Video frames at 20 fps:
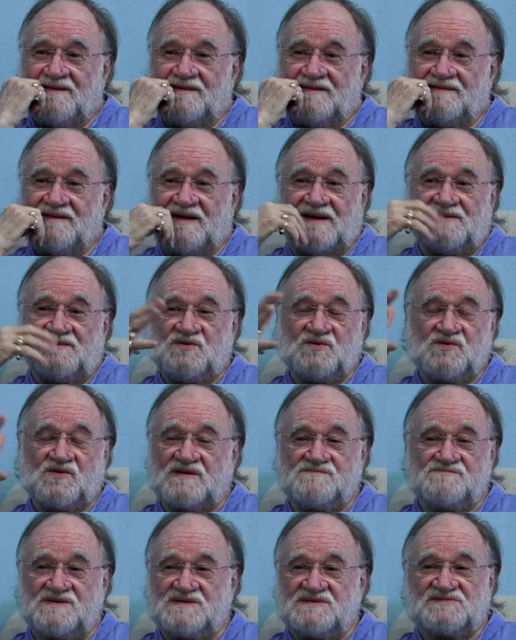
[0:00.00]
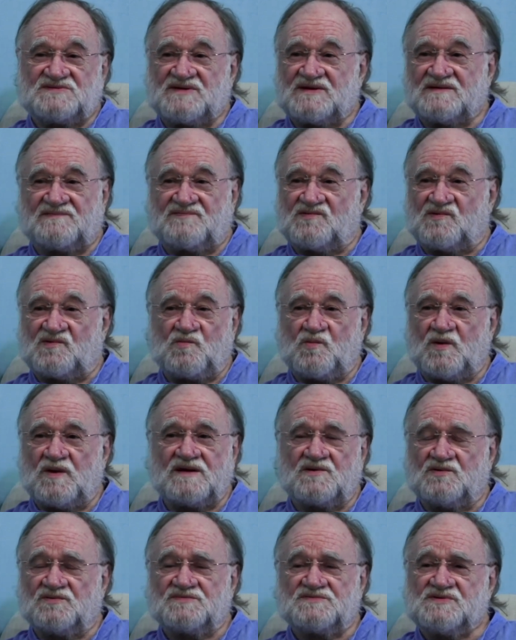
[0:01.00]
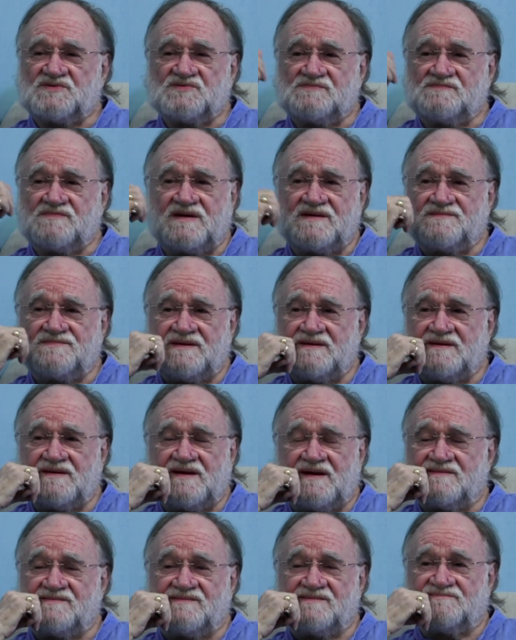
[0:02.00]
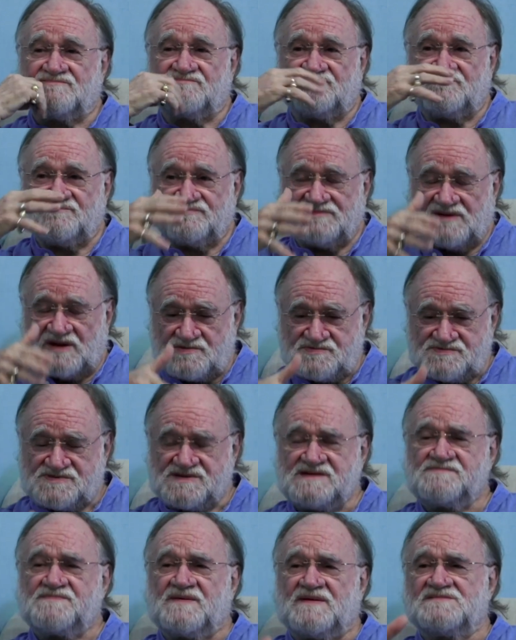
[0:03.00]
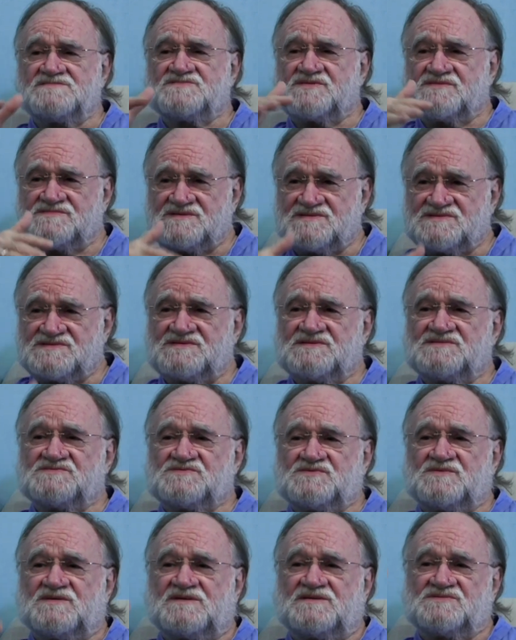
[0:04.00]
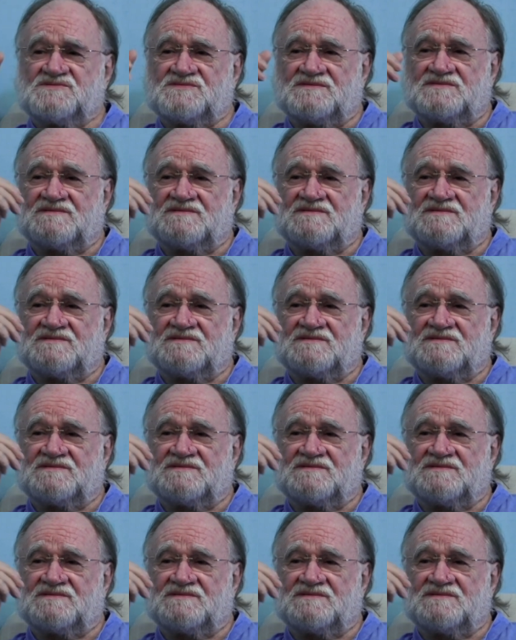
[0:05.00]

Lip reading: And you can be sick for a week or two maybe and go deep into this situation.